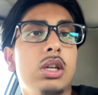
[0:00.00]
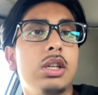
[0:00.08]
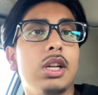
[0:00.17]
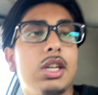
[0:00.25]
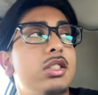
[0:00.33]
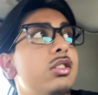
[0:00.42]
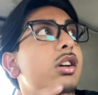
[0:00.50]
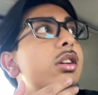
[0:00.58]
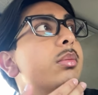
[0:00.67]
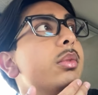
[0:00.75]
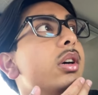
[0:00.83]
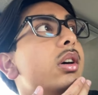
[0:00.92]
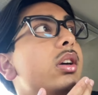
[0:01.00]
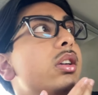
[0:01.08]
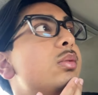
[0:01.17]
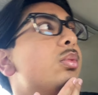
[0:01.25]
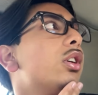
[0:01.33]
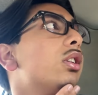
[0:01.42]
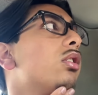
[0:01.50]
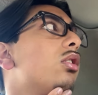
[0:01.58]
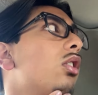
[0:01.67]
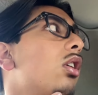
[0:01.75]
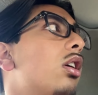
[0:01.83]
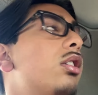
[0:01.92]
No, that's not him. Uh, he's bringing the
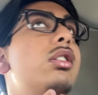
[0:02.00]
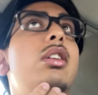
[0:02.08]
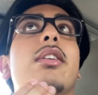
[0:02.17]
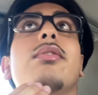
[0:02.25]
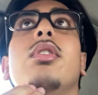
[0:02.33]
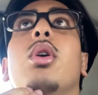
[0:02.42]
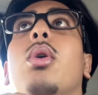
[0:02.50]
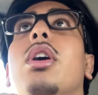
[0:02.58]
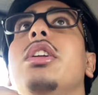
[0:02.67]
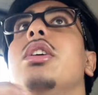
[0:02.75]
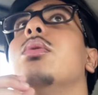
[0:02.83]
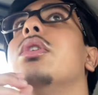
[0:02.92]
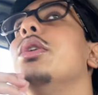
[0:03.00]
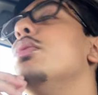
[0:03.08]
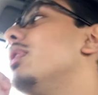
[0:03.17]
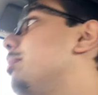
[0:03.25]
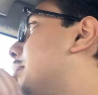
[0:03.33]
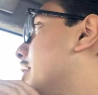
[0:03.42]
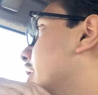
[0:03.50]
car. I have no idea where he went, but